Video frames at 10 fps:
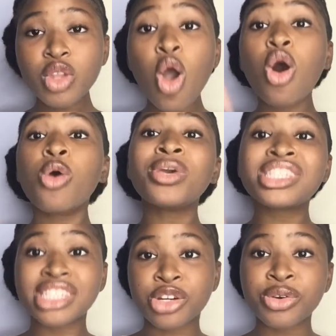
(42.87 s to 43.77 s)
always
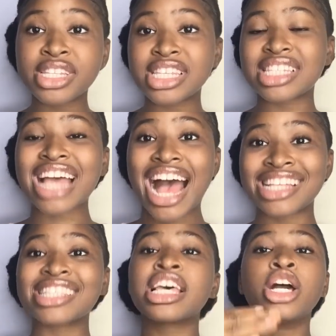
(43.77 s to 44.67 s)
decreases
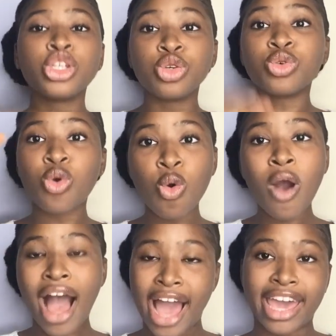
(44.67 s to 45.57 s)
as you go
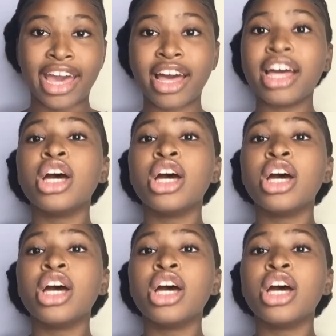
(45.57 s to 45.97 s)
higher